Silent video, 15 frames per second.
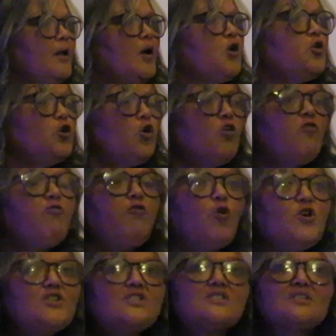Your
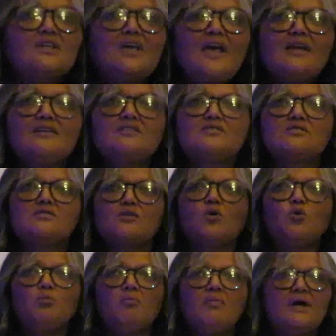voice carries
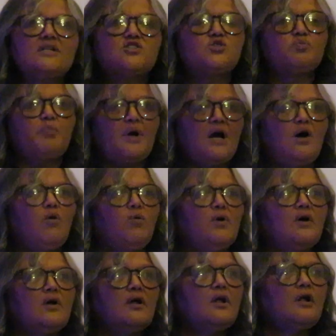so much
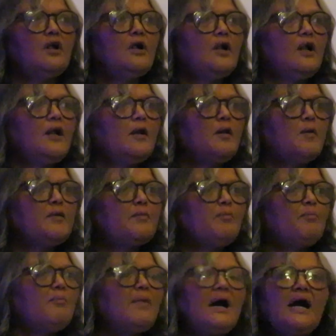power.
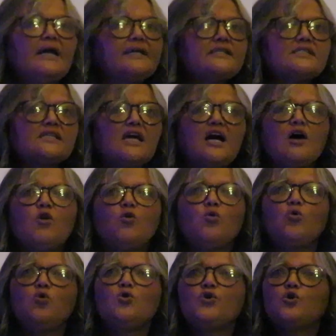Maak die saak,
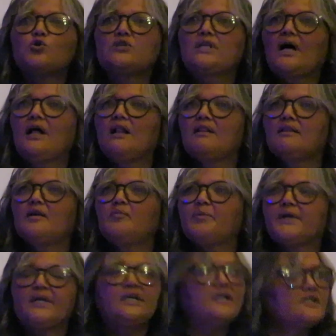hoe jou taal
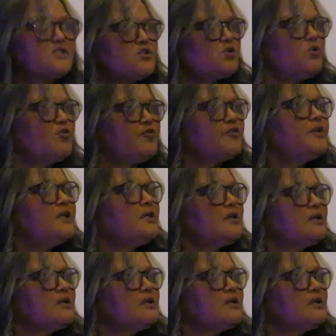gebruik is of nie.